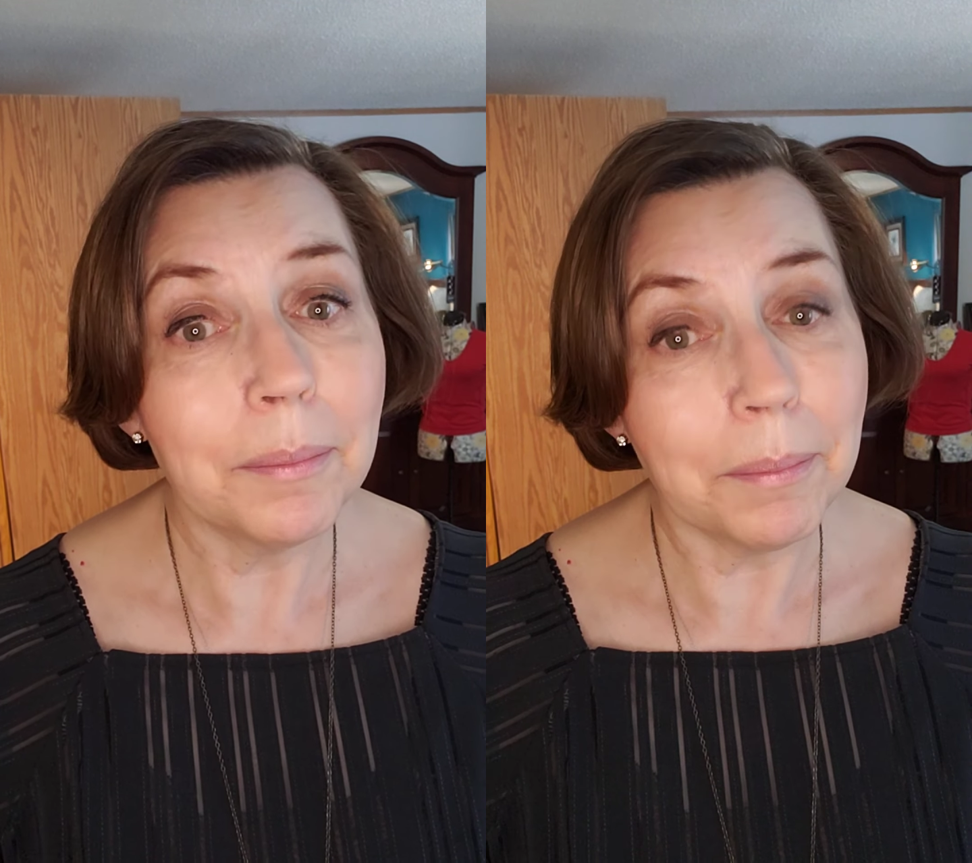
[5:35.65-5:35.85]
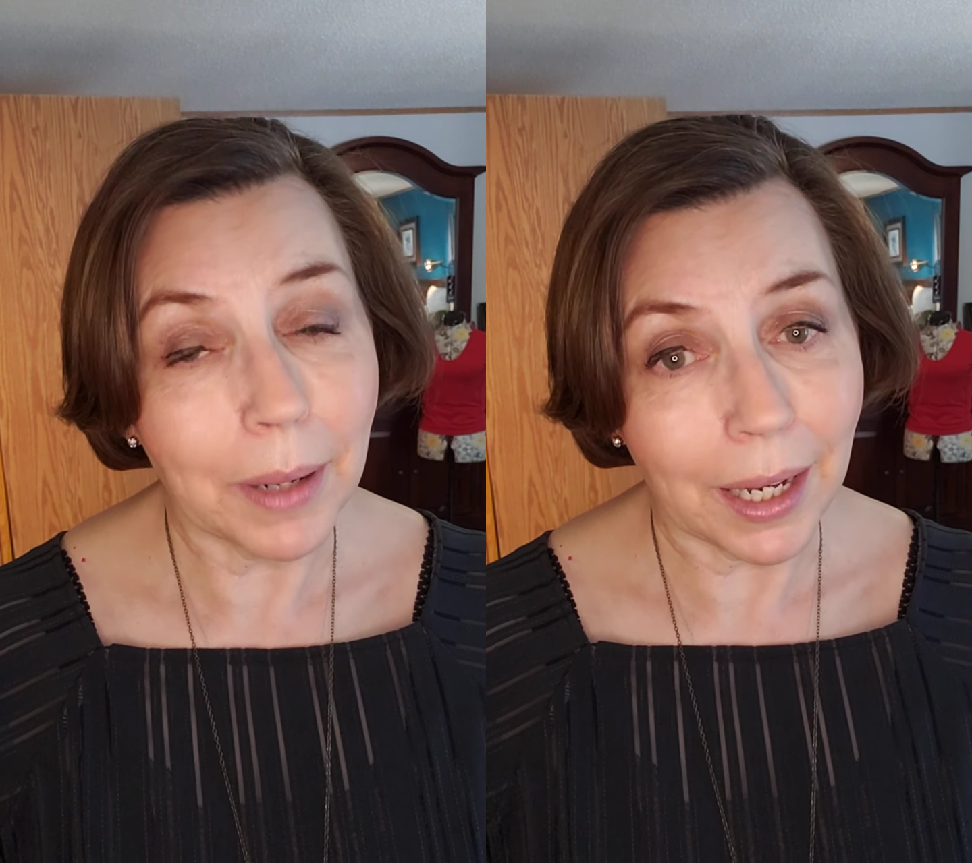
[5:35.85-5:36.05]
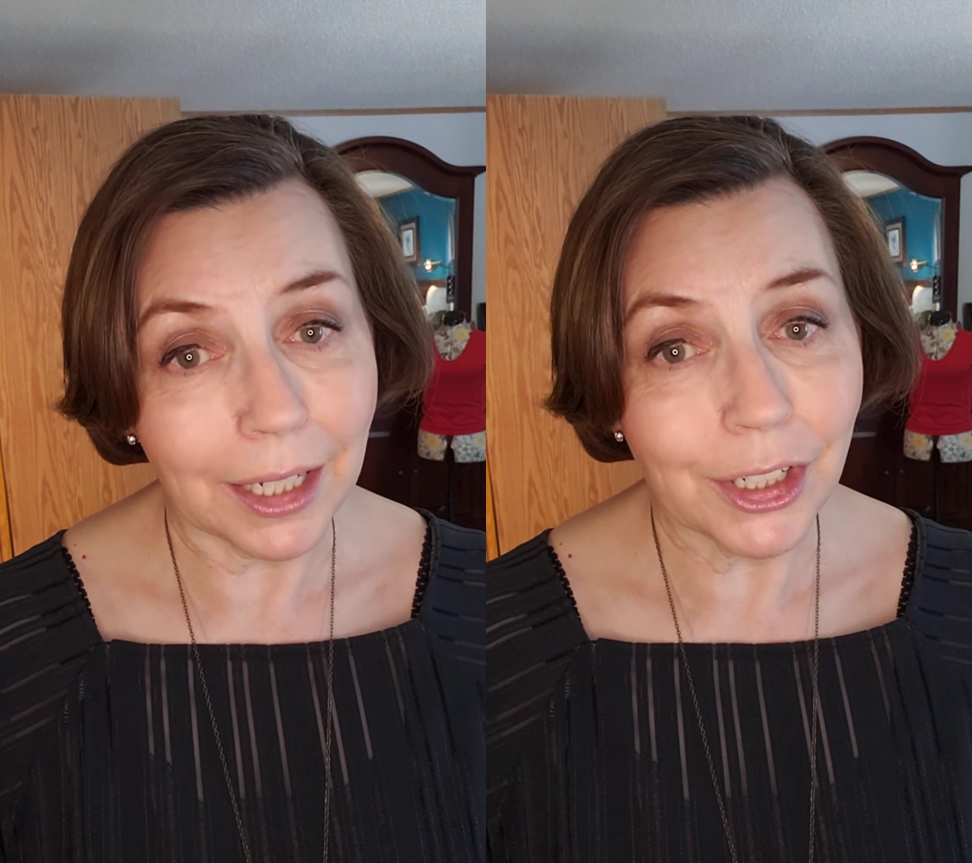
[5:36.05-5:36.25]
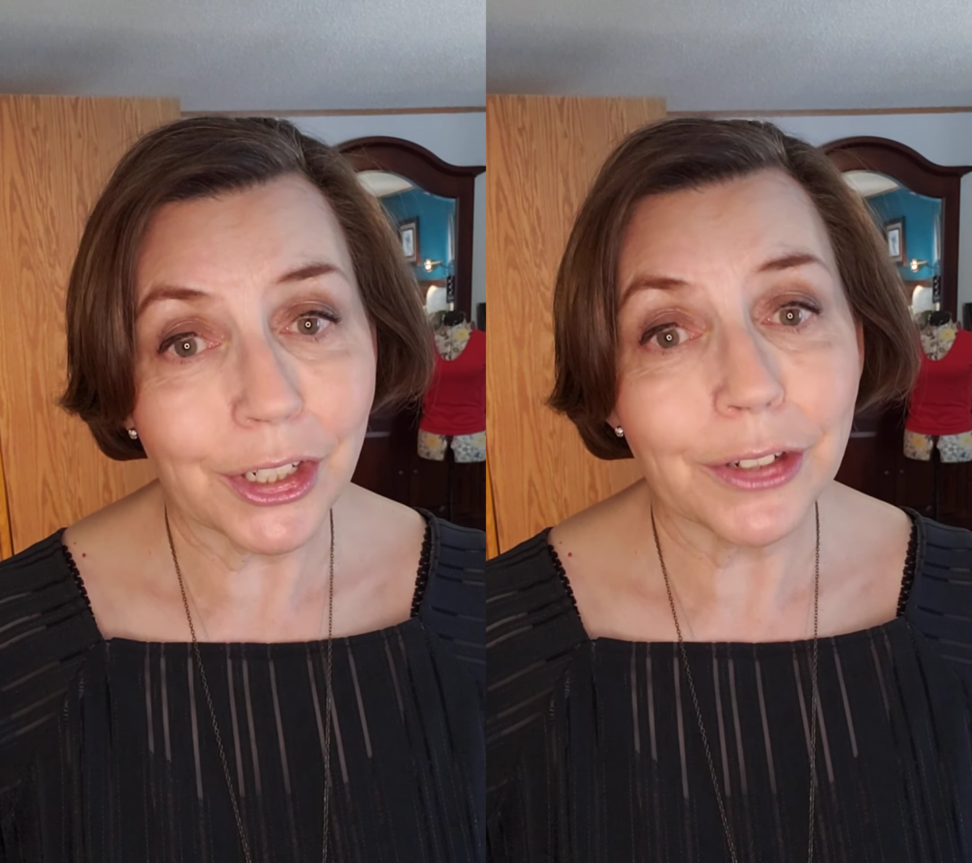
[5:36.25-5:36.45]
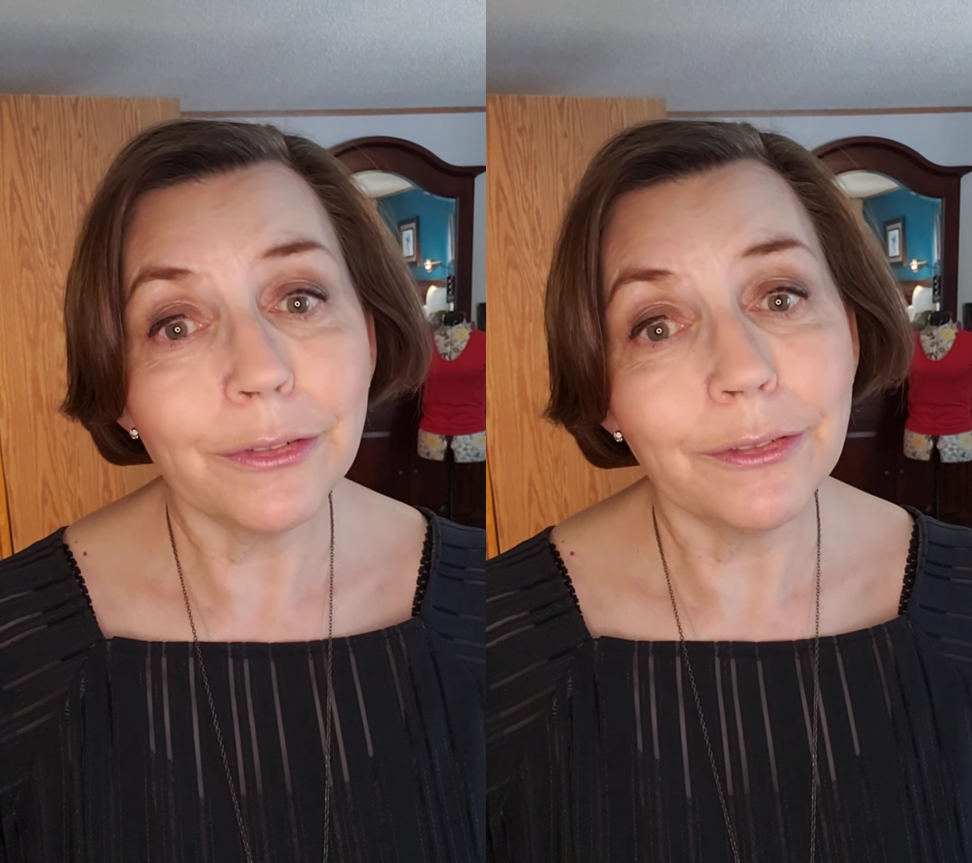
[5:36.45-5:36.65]

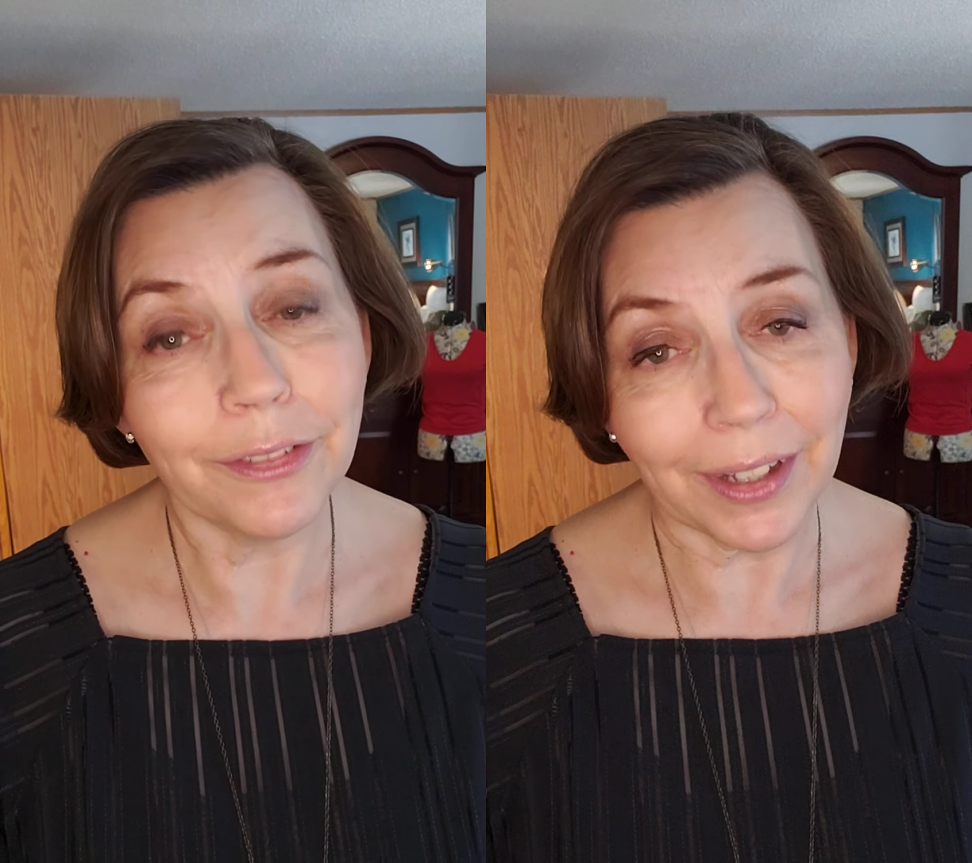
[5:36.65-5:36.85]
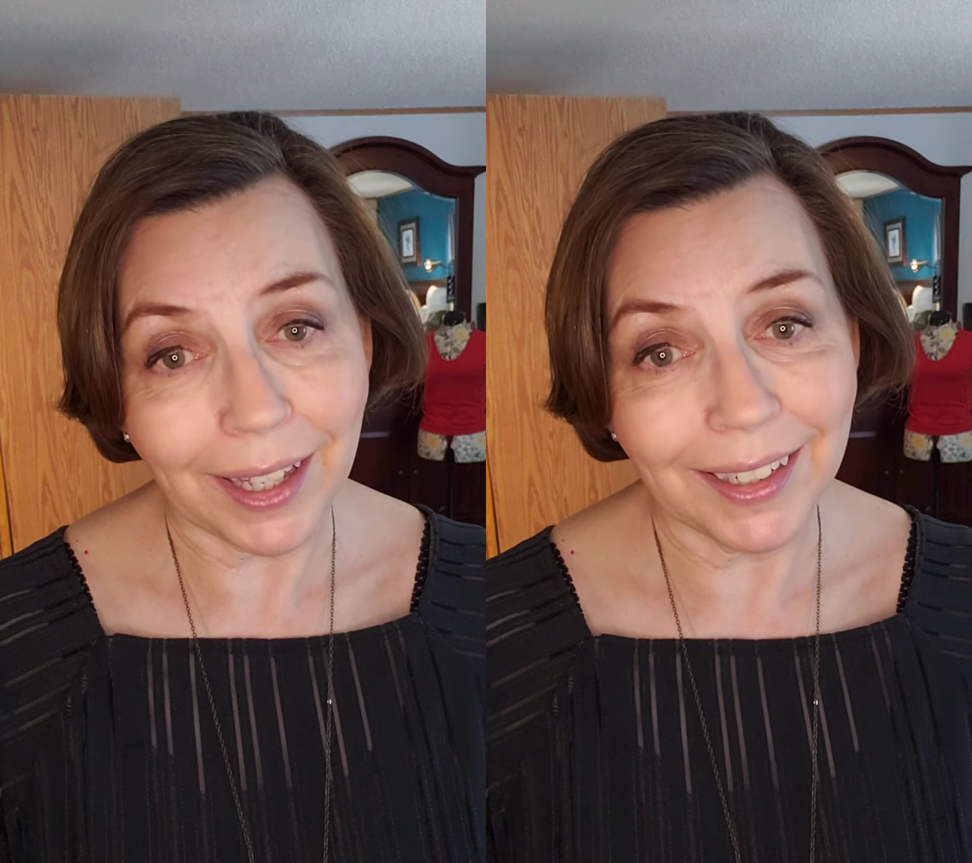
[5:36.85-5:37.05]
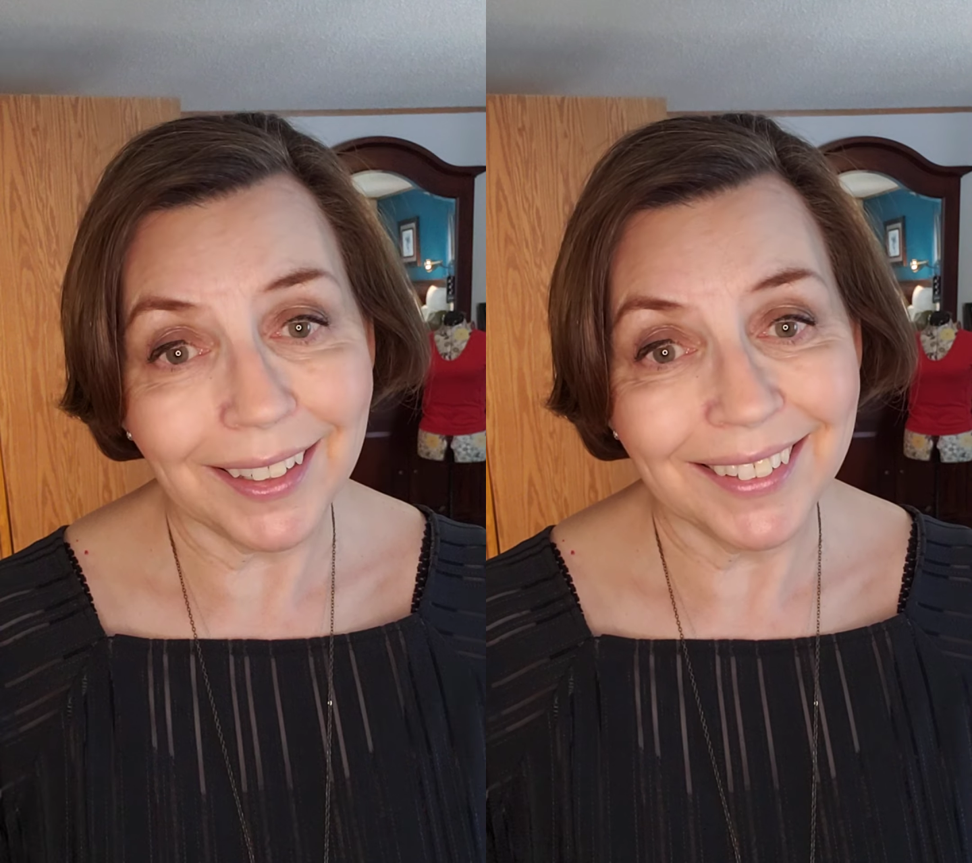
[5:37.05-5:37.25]
much fun.